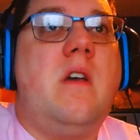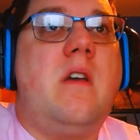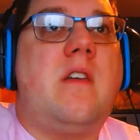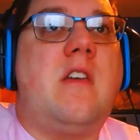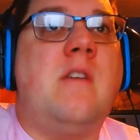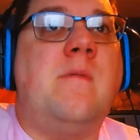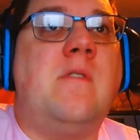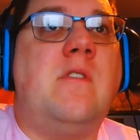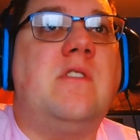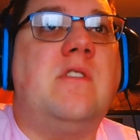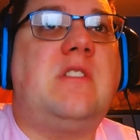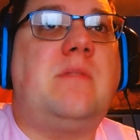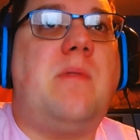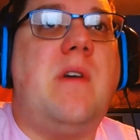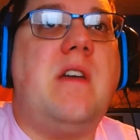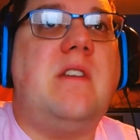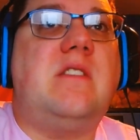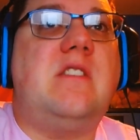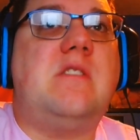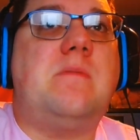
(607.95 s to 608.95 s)
Kimball
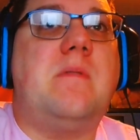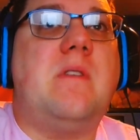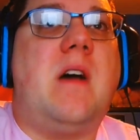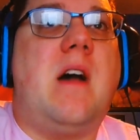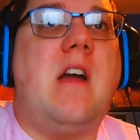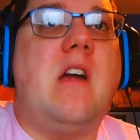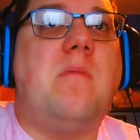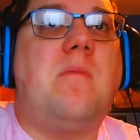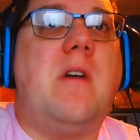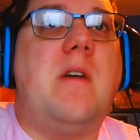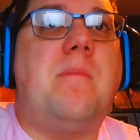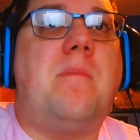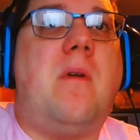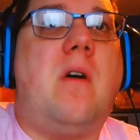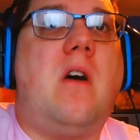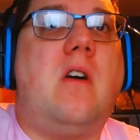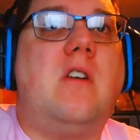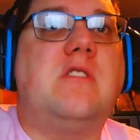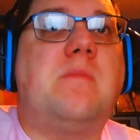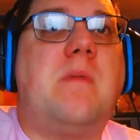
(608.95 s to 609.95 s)
explains he's been hired by
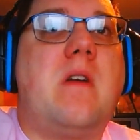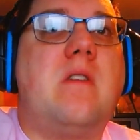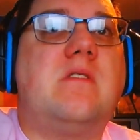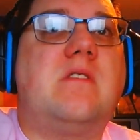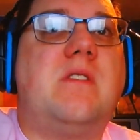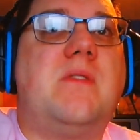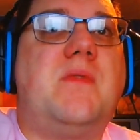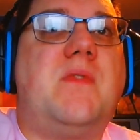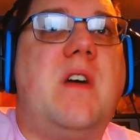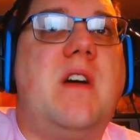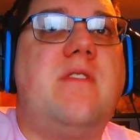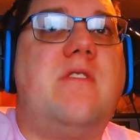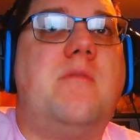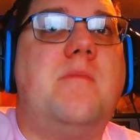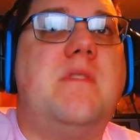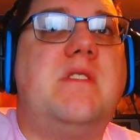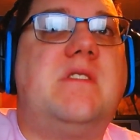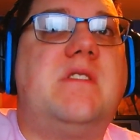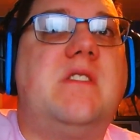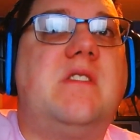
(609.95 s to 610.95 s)
Paul's parents to find their
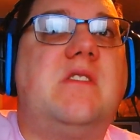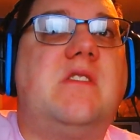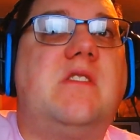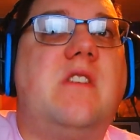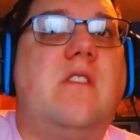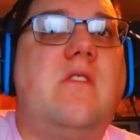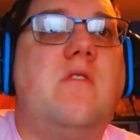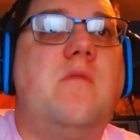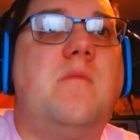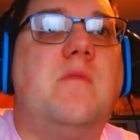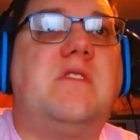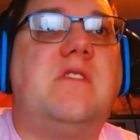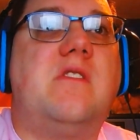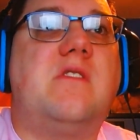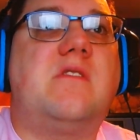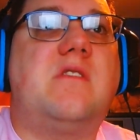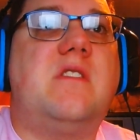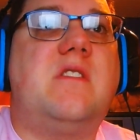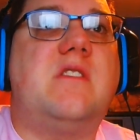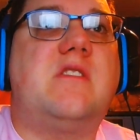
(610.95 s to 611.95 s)
missing son who
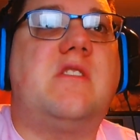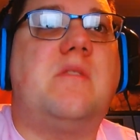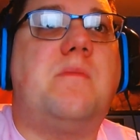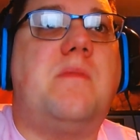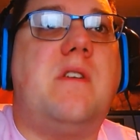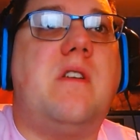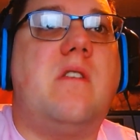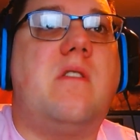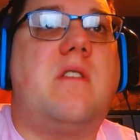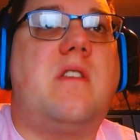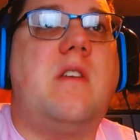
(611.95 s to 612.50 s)
mysteriously disappeared.